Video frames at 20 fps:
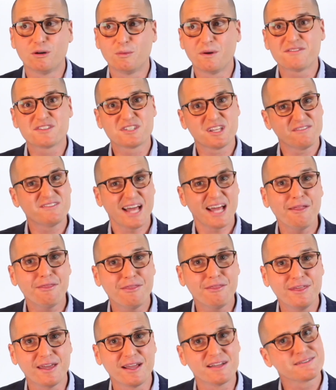We've sort of done
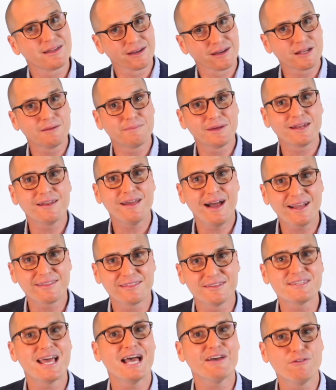things a little bit like
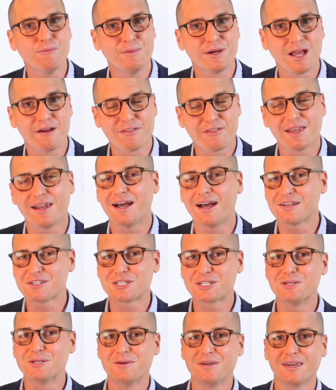this, haven't we, over the
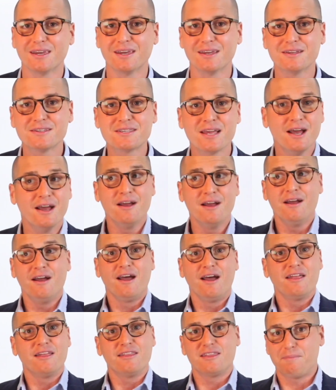last 2 years?
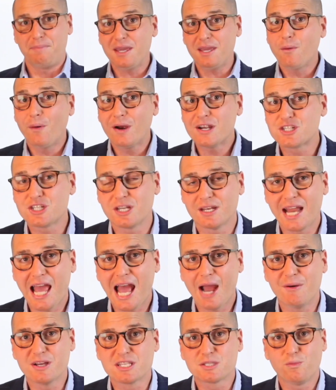The big question
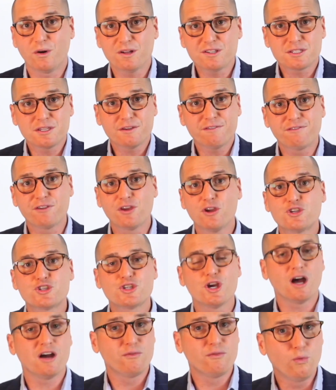now is, what's the
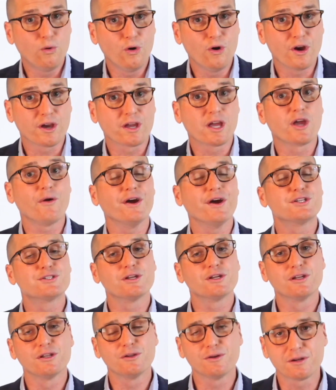future of work going
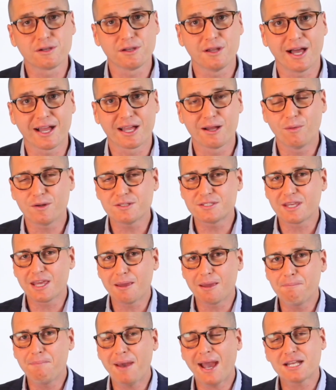to look like, and what's the
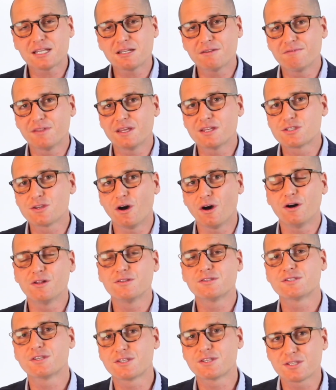impact of this
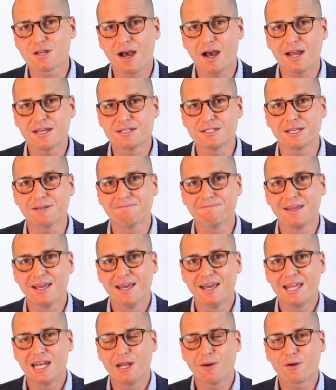on society?
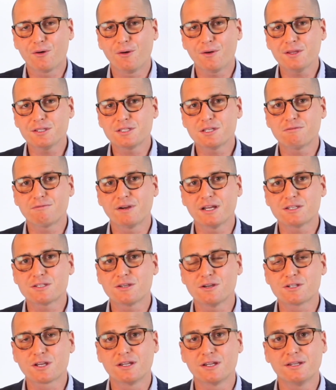Now, according to
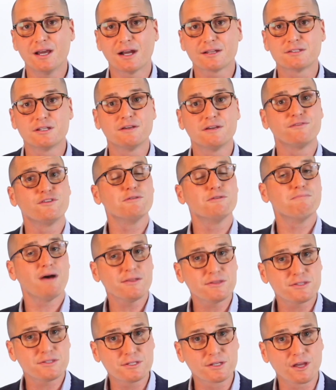research conducted a few
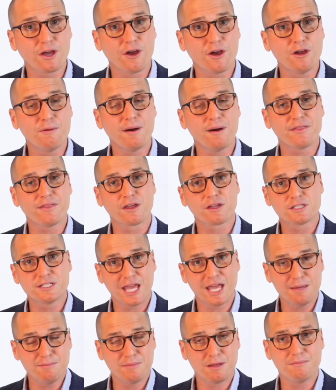months ago by the
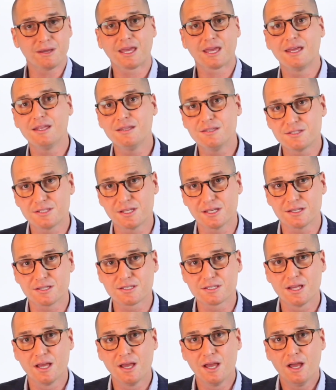team at
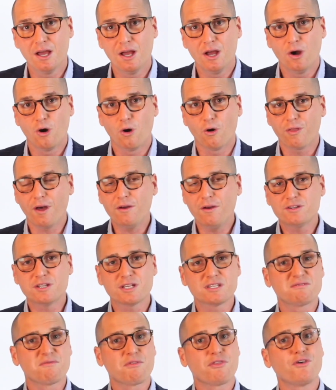McKinsey's, although
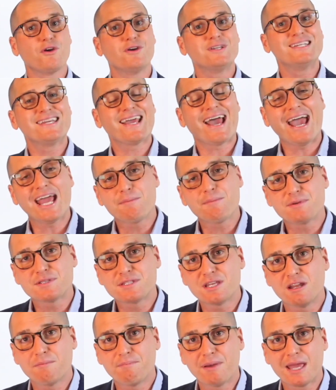just
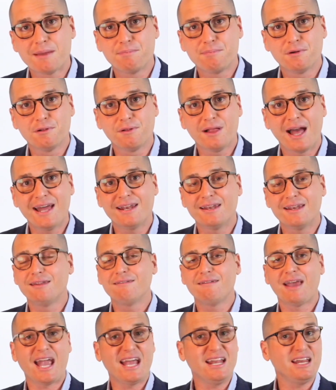38% of people had
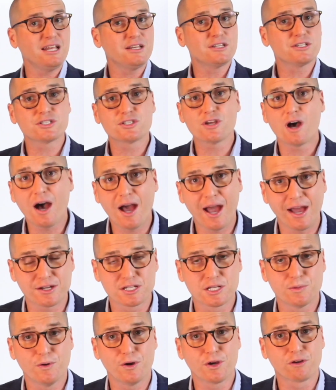any desire
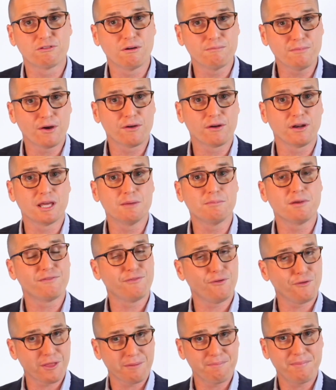to work remotely
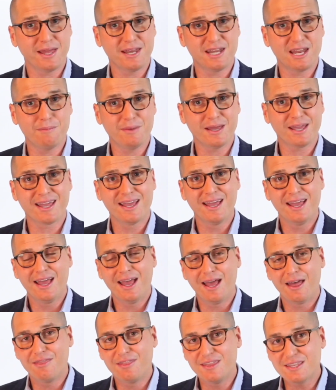before the pandemic,
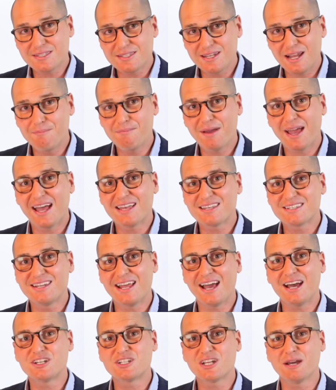this number has
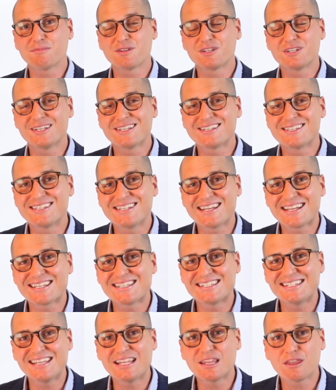now jumped to
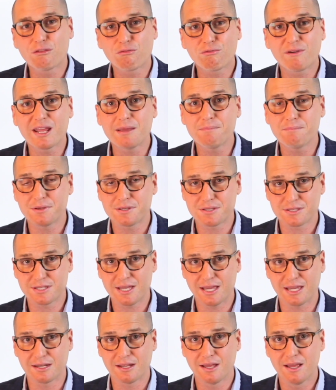
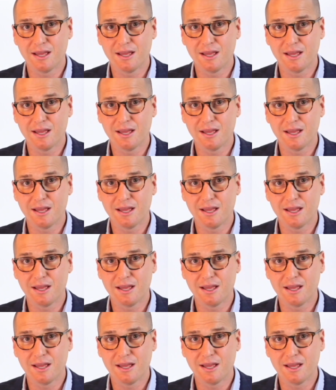63%.